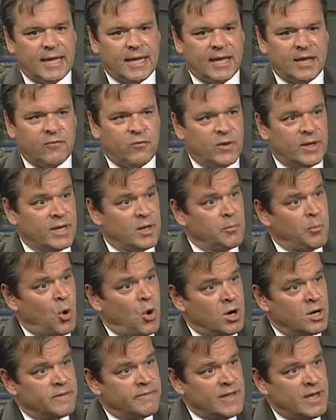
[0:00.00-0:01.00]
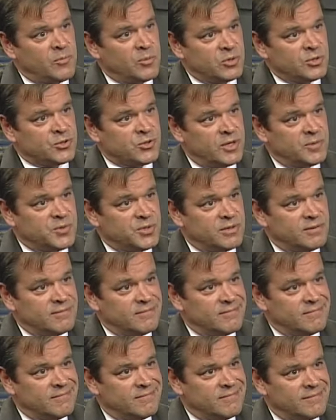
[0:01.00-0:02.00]
if we get part of that prescription,
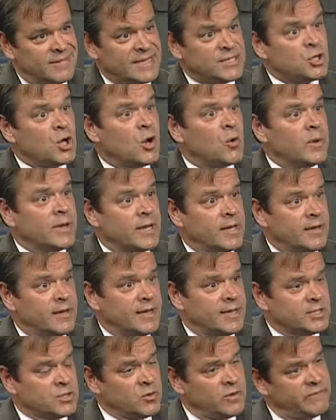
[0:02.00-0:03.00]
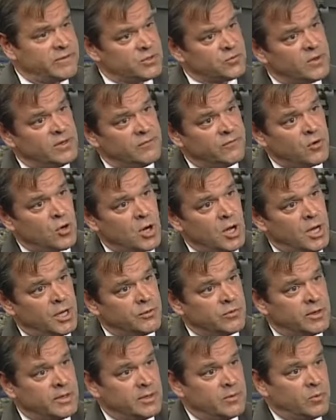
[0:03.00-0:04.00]
that's all we can get. So if it's written for
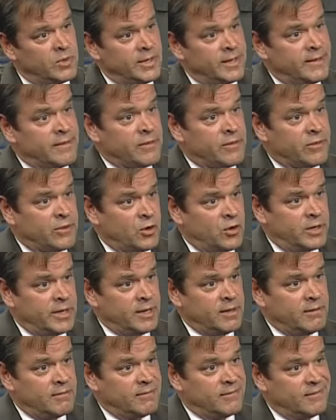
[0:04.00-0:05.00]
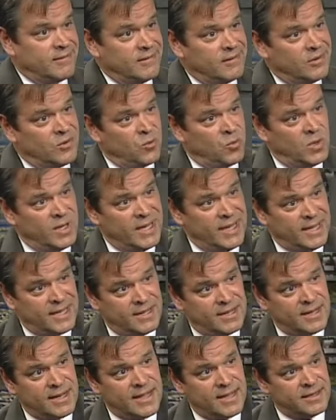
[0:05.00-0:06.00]
100 and we get 30, we
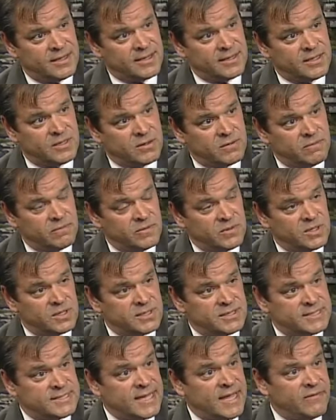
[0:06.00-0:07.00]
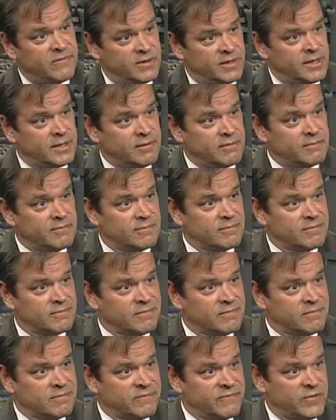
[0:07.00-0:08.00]
cannot get the, the 70
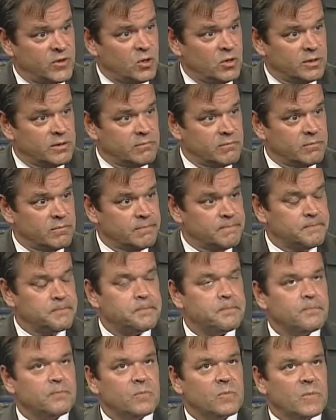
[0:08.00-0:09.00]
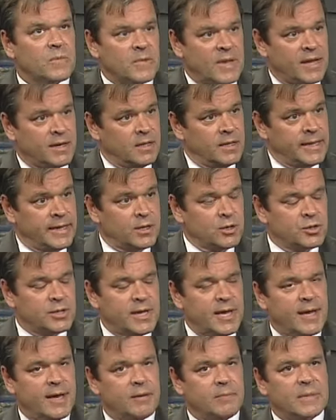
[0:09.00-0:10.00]
filled at a later
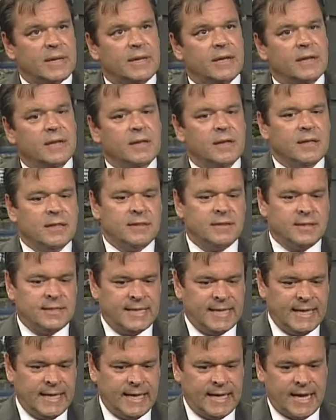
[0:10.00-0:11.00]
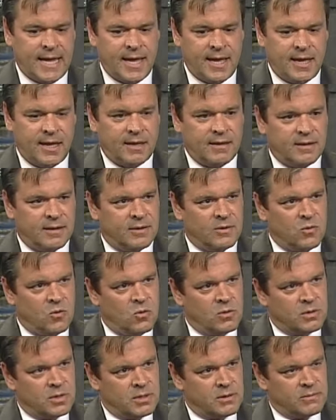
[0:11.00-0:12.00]
time. The DEA, in
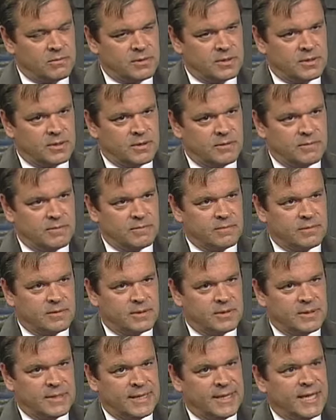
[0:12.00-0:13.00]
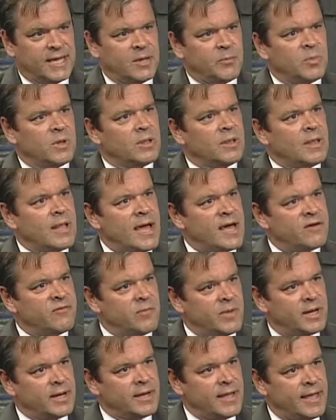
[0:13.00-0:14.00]
order to, to keep a lot of
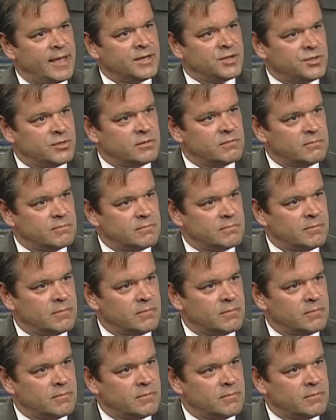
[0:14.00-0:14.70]
medication mm